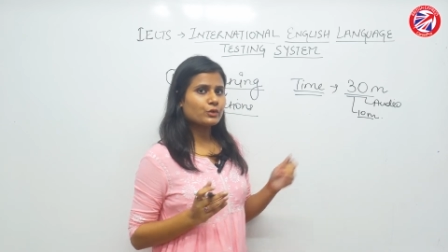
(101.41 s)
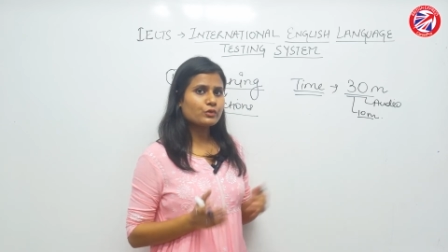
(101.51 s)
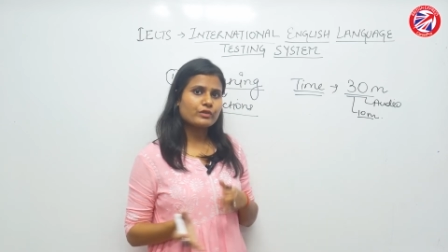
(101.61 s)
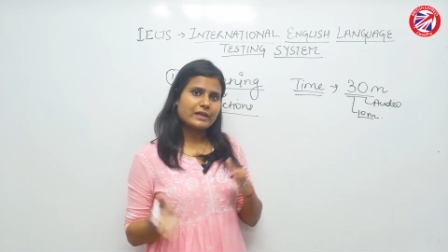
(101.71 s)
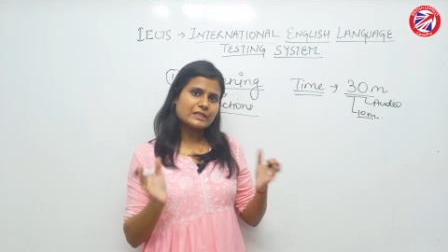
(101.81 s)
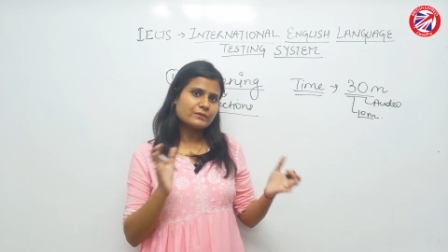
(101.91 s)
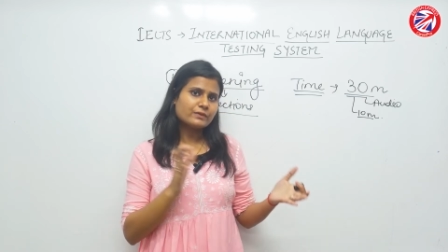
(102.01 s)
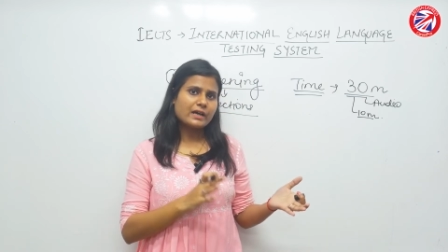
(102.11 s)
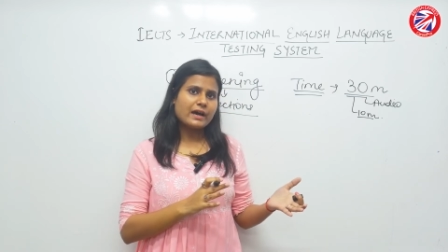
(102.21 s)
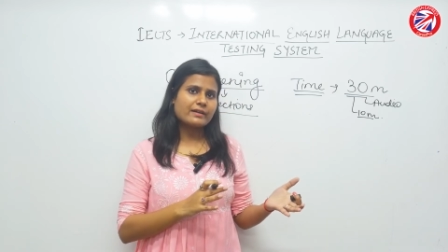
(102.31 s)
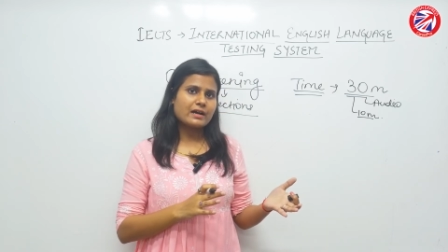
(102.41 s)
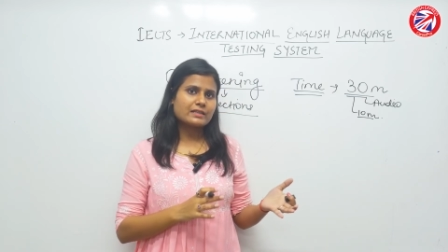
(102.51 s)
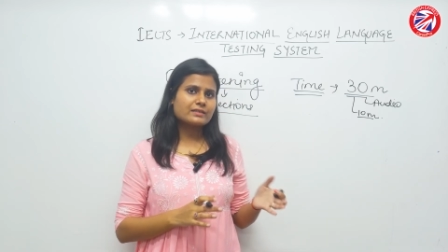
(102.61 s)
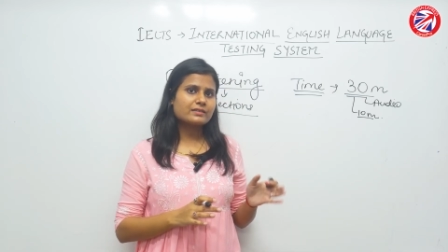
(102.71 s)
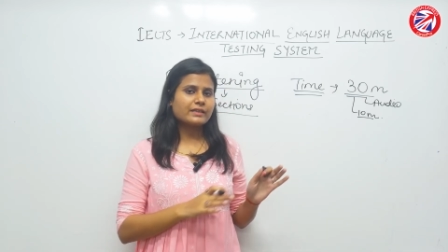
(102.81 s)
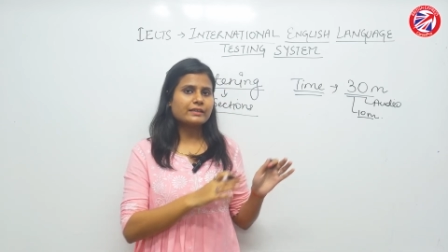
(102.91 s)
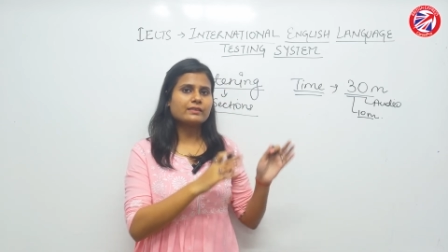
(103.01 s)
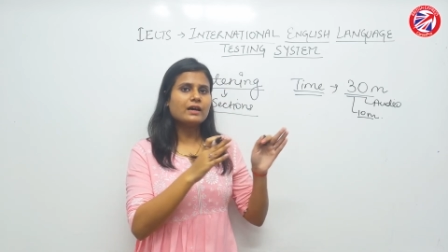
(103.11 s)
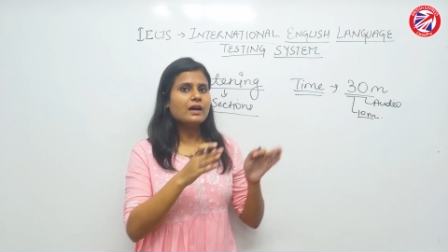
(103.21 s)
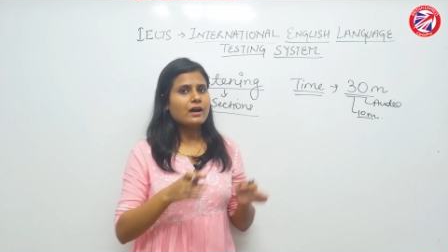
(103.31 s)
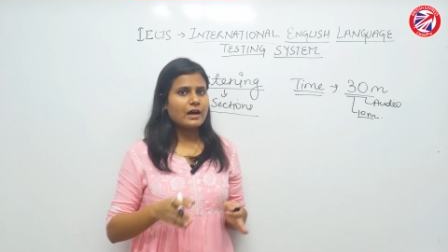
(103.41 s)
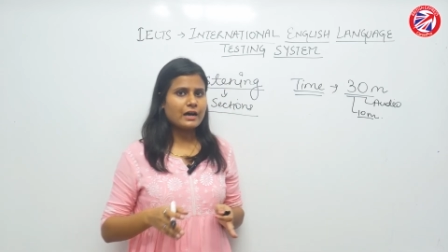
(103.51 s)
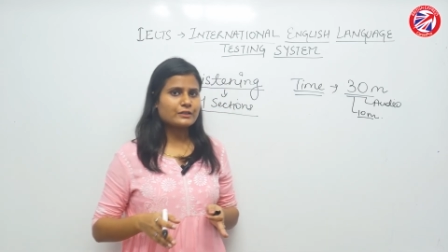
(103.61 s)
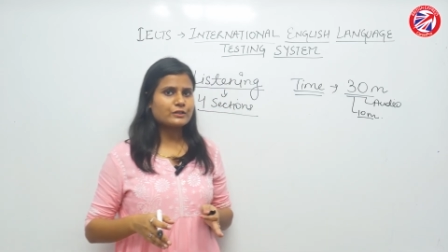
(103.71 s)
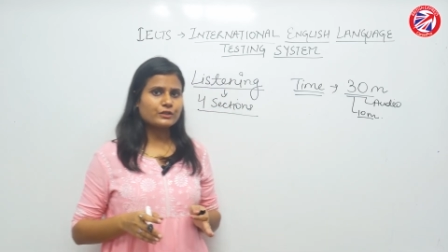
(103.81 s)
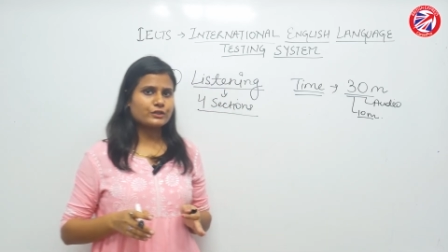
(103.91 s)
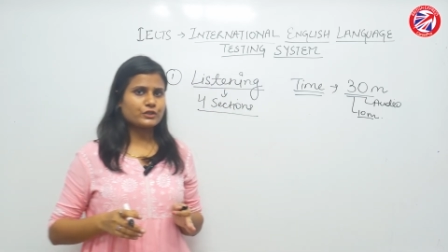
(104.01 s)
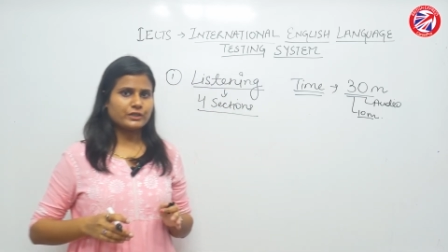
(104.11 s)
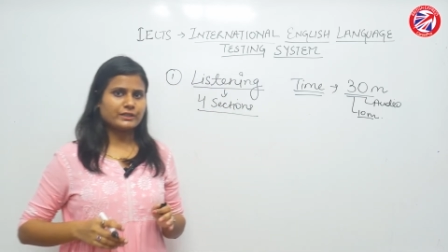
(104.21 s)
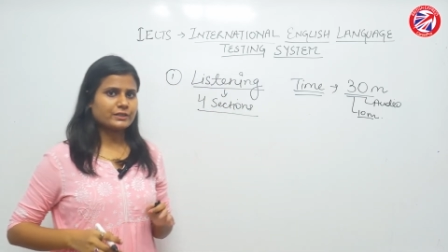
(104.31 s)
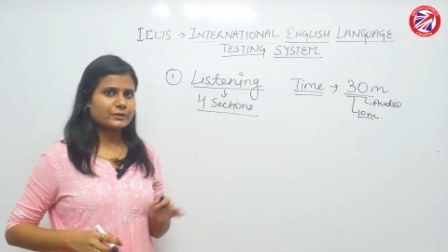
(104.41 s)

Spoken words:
to transfer our answer in the answer sheet.